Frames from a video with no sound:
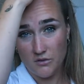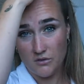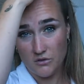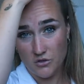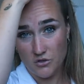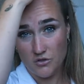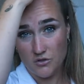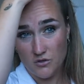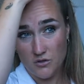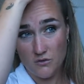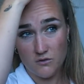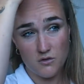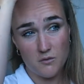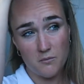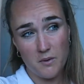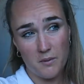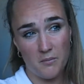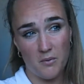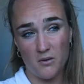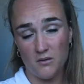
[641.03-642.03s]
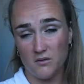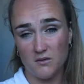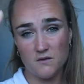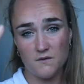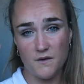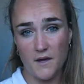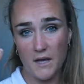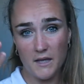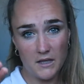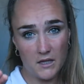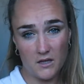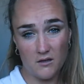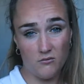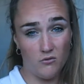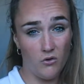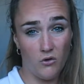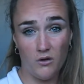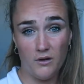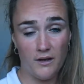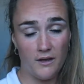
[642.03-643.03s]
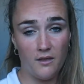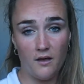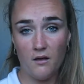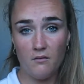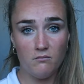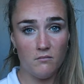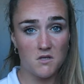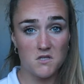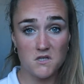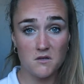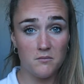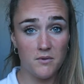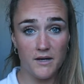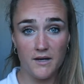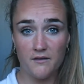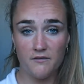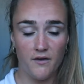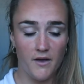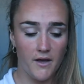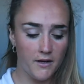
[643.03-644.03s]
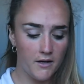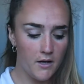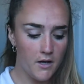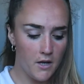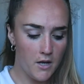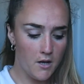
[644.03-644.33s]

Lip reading: Just some people, it's fine, they can do it like that, it's completely fine.